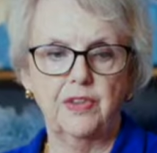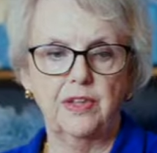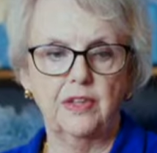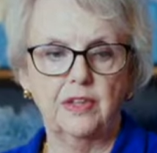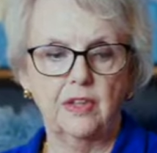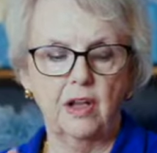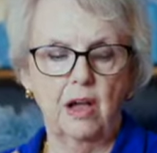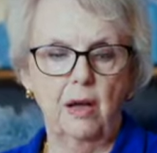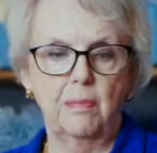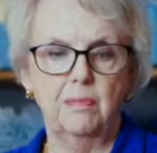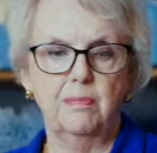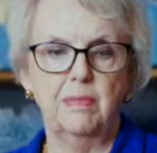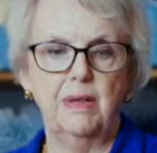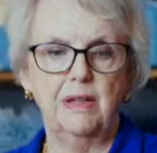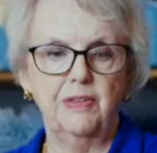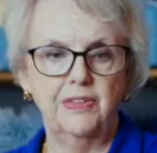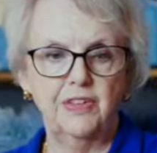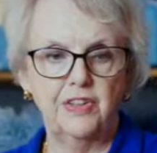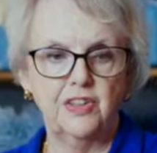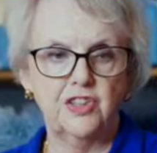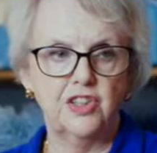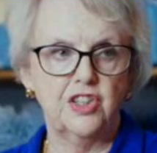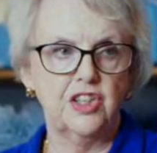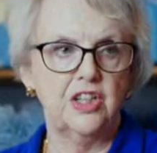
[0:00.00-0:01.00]
the top,
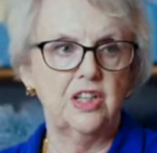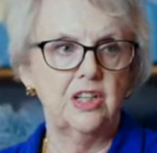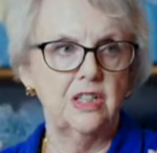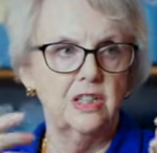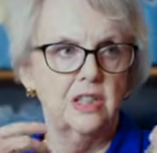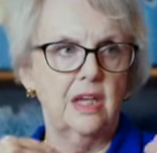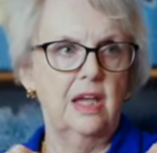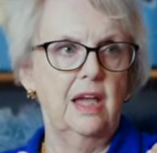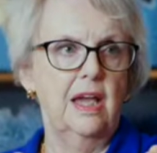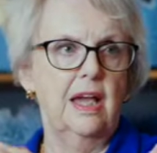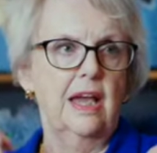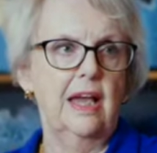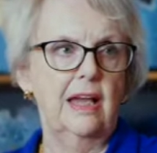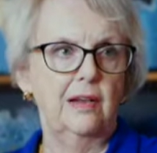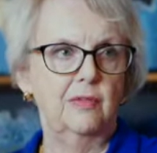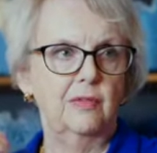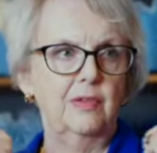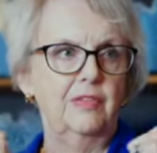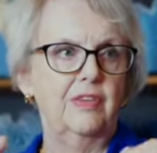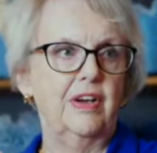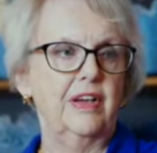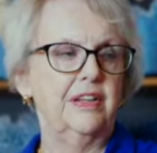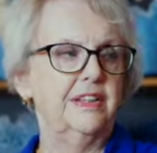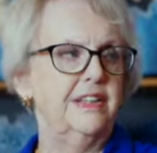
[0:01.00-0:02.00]
melted cheese, and
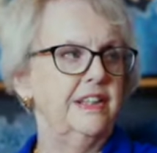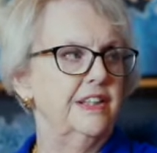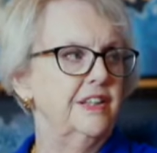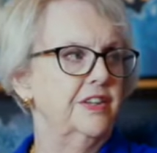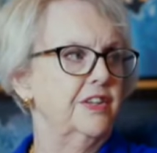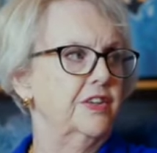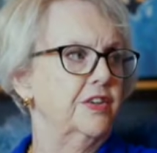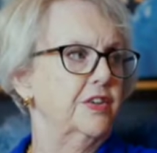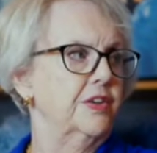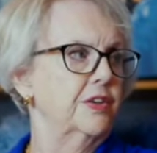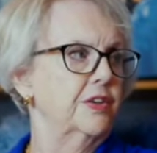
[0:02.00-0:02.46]
we've got dinner.